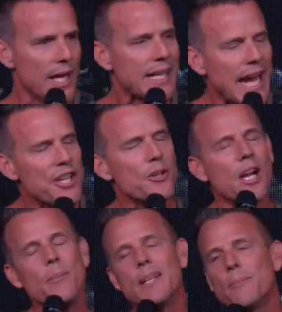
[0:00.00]
Can you
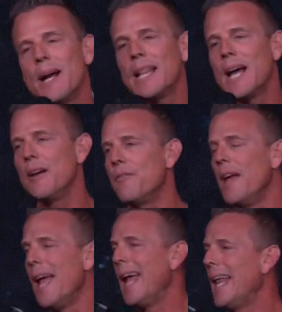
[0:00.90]
come into my life
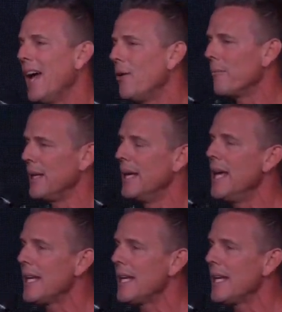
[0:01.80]
and help me?